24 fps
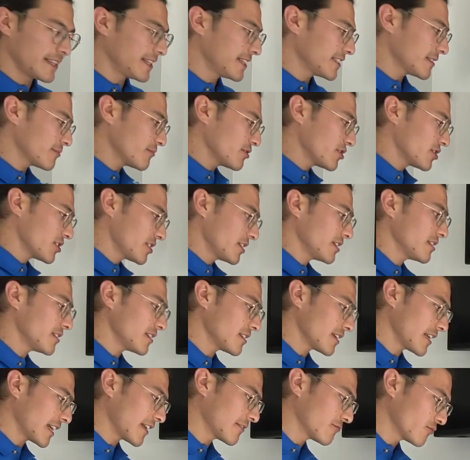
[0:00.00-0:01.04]
this
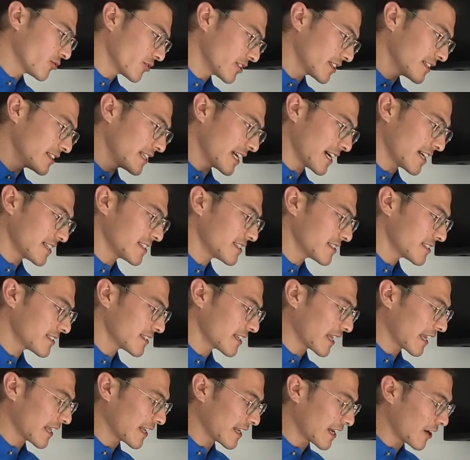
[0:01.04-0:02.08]
machine and what it does
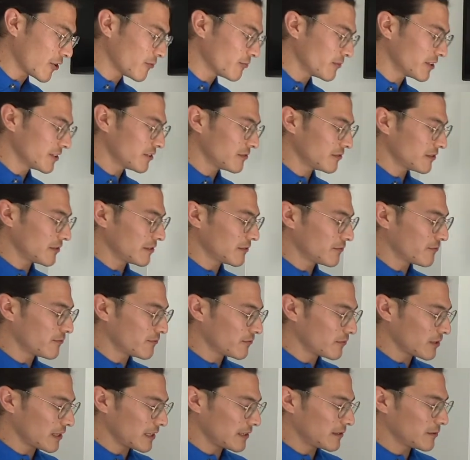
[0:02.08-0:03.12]
and how many,
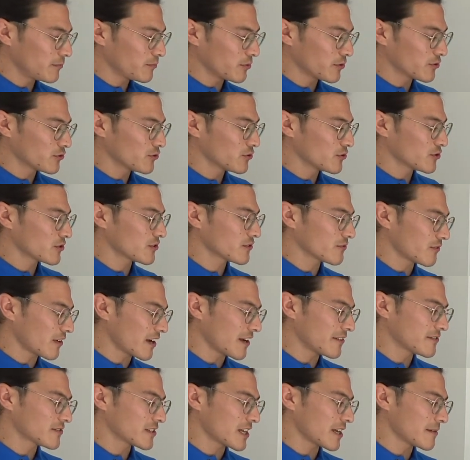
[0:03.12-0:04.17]
and it produces
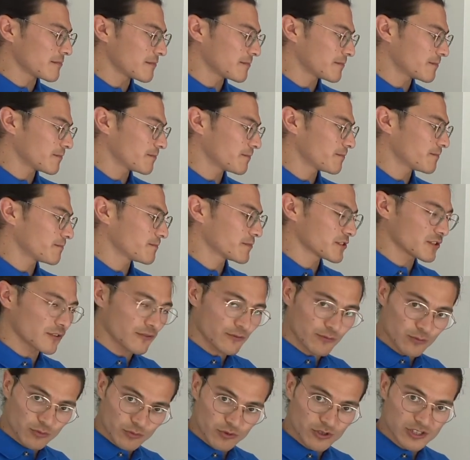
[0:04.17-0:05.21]
5 times
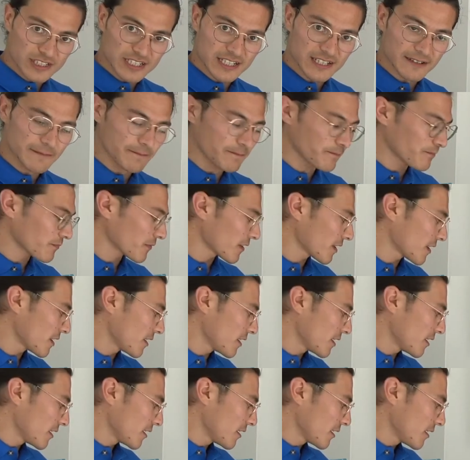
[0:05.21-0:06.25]
of water,
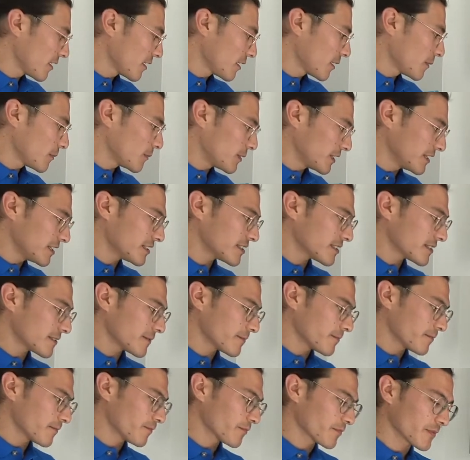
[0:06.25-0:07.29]

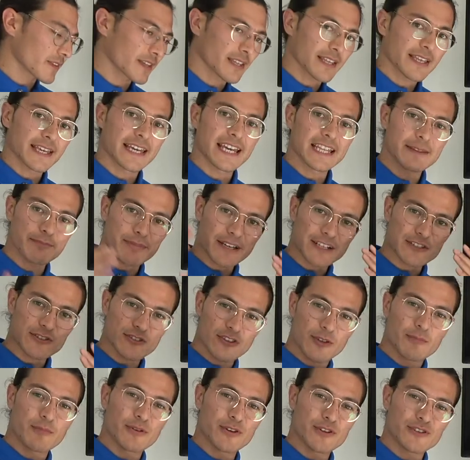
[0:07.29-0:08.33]
please get back to
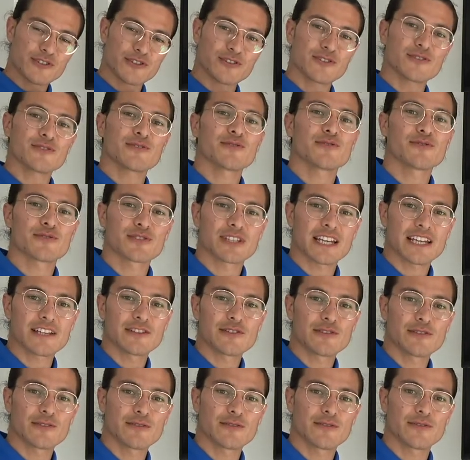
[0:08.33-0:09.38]
the person who sent
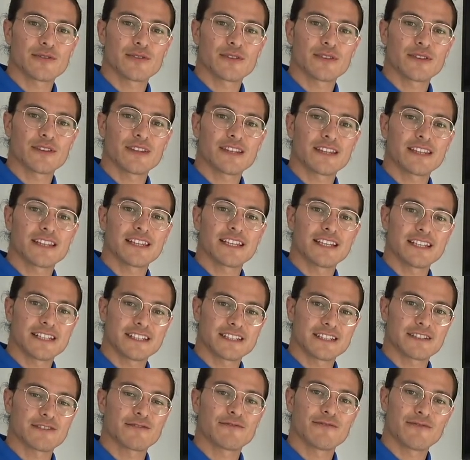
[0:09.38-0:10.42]
you
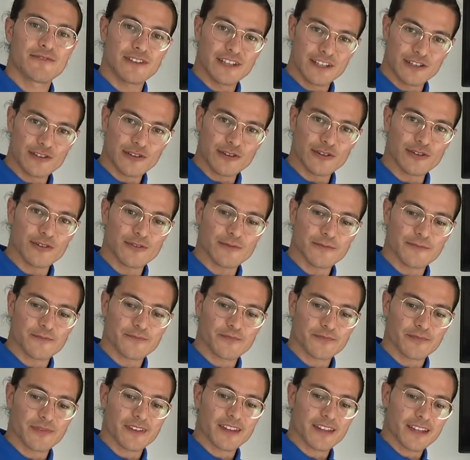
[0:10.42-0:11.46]
this video.
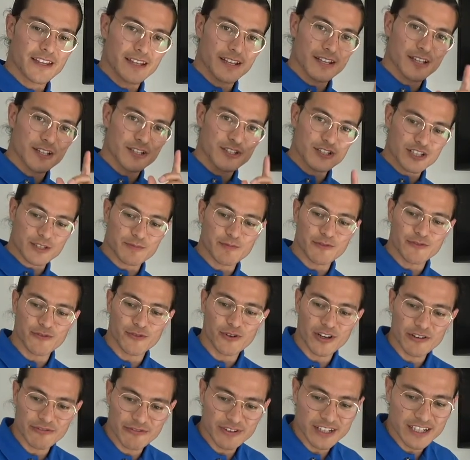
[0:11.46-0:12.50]
Just
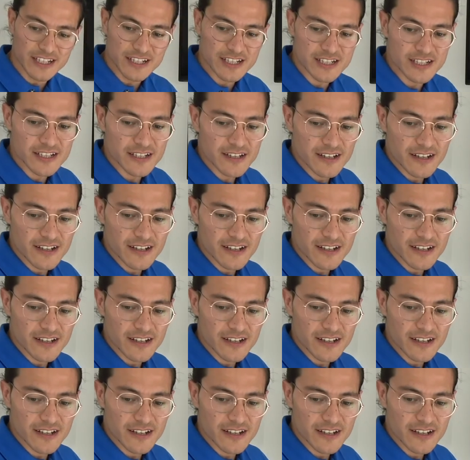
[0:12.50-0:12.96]
before I finish,